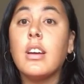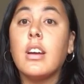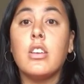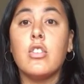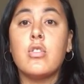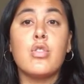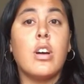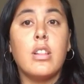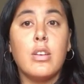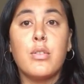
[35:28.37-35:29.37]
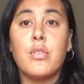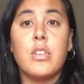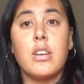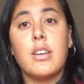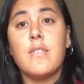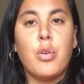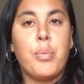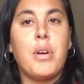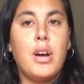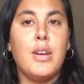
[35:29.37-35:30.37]
and you try and look for like, if you
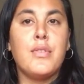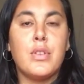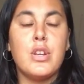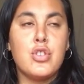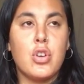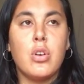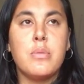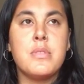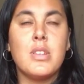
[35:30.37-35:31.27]
apply for that job,